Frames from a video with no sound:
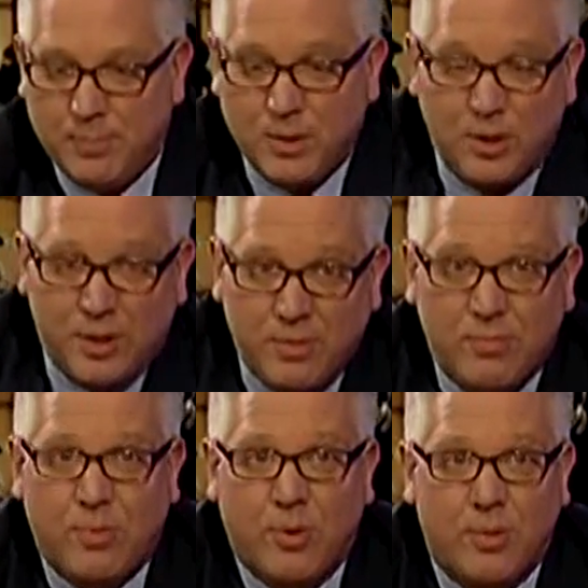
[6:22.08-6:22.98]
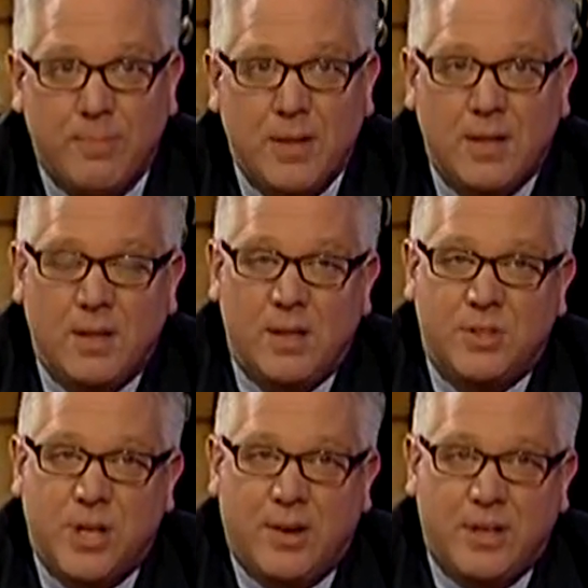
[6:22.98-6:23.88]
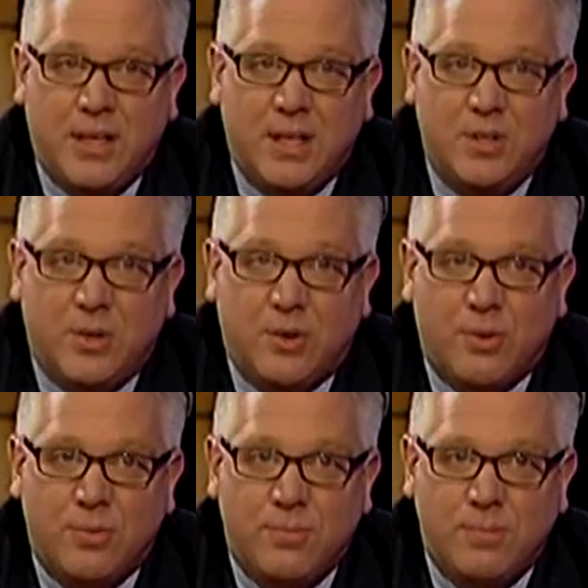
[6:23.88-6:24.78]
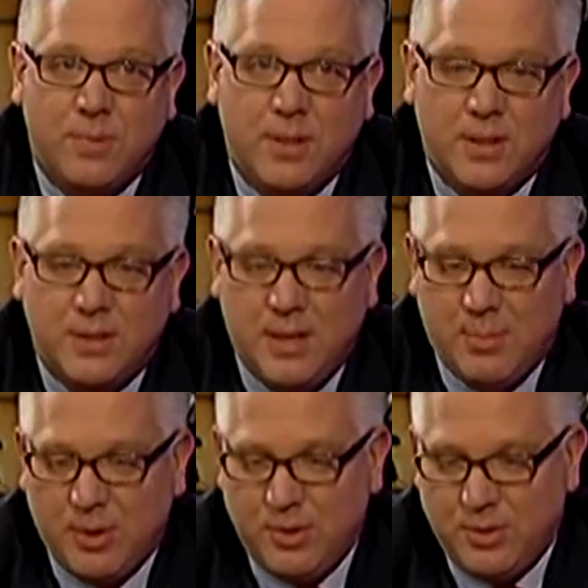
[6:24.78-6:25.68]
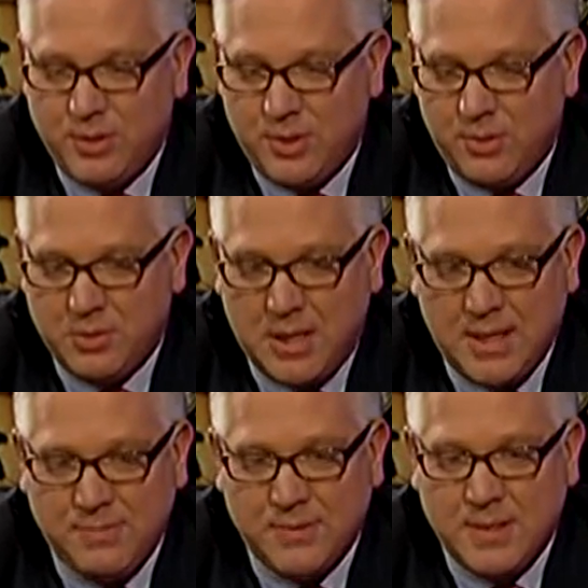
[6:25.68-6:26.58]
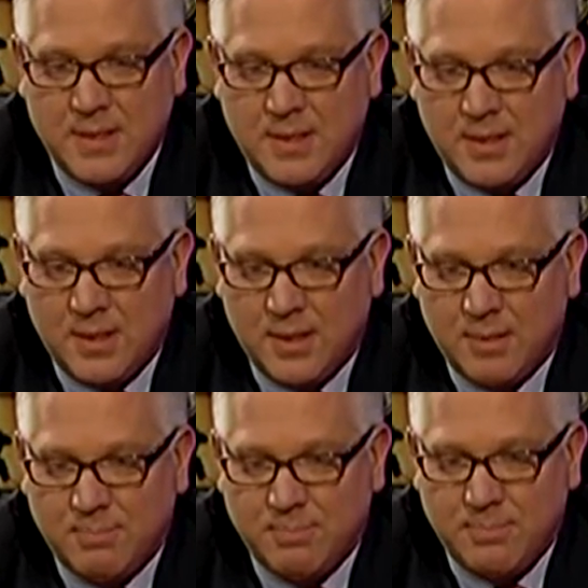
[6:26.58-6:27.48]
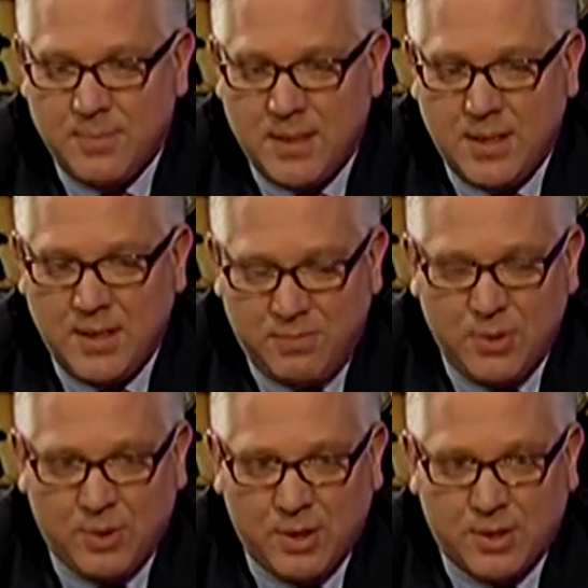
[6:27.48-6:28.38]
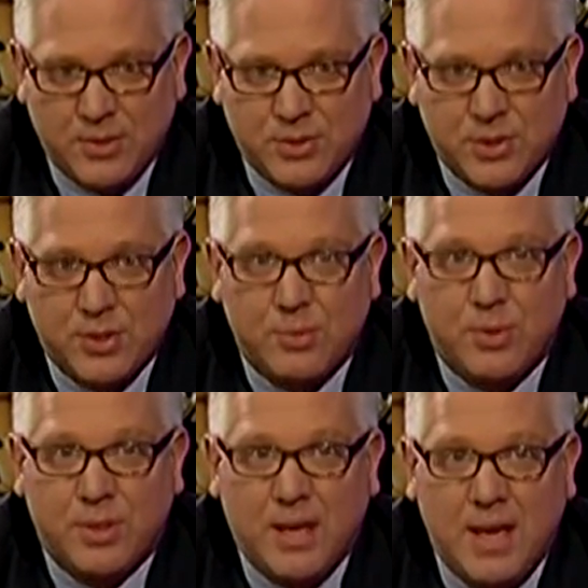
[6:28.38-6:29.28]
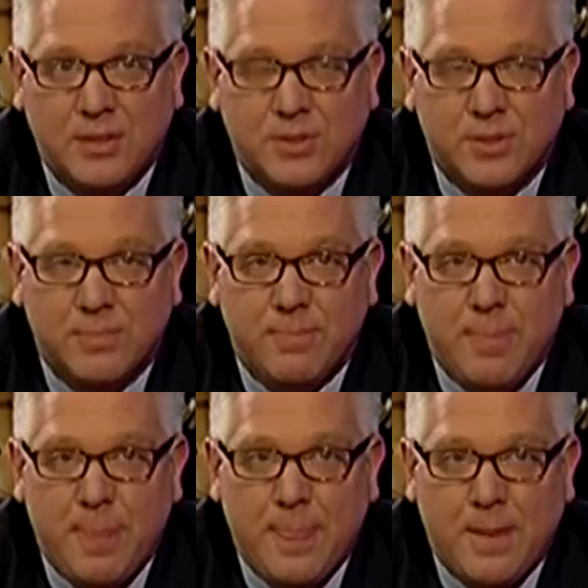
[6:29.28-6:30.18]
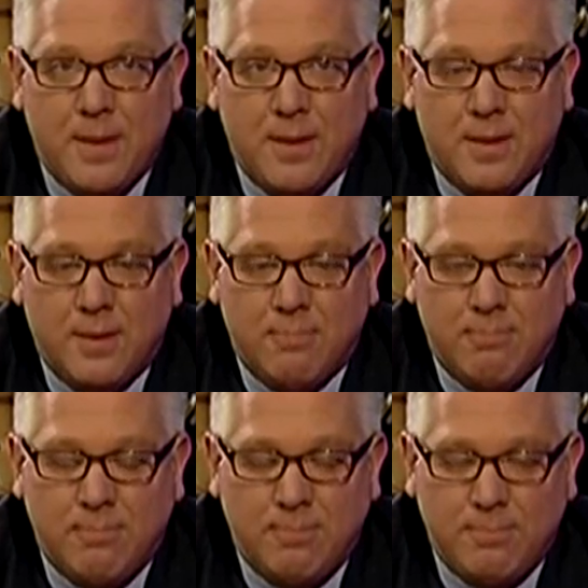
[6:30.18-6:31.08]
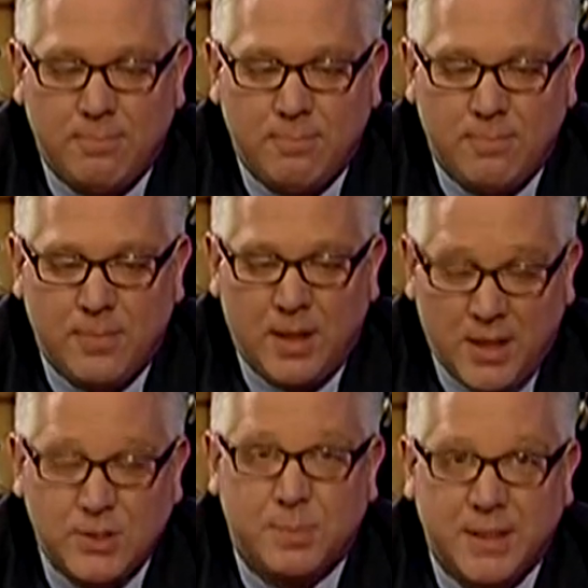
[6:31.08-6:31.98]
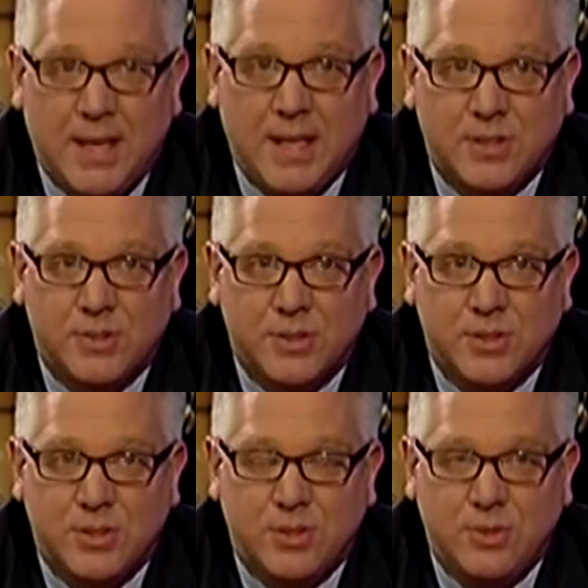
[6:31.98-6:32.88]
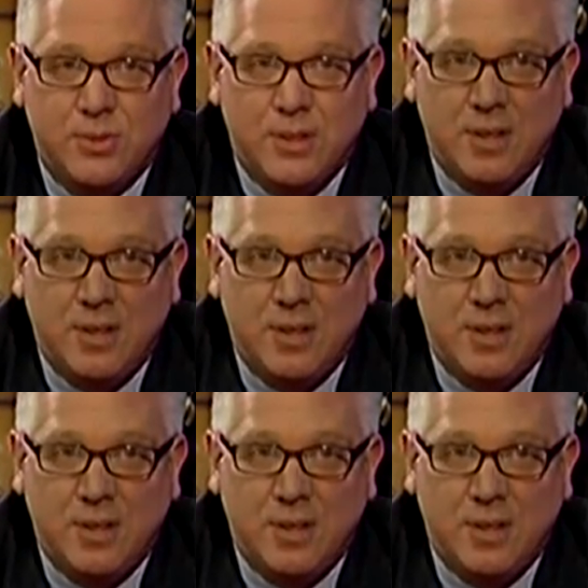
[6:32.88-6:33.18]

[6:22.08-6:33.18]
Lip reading: look for a charity in your own neighborhood or your own life. If you are concerned with cancer, the Huntsman Cancer Institute